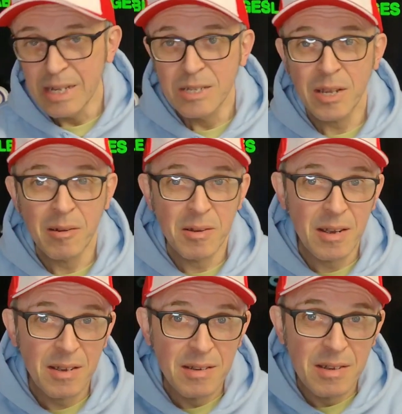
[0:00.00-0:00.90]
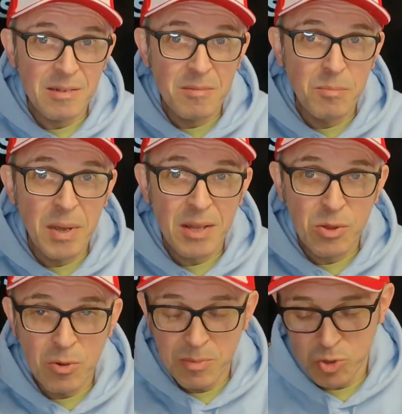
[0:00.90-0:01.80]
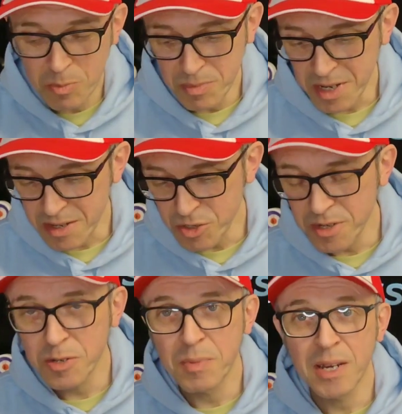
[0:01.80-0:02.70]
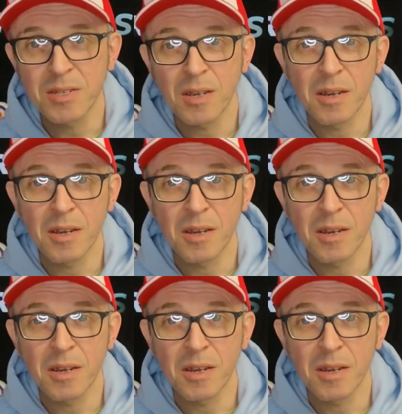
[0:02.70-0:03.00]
So big thumbs up, Nick. Cheers, mate.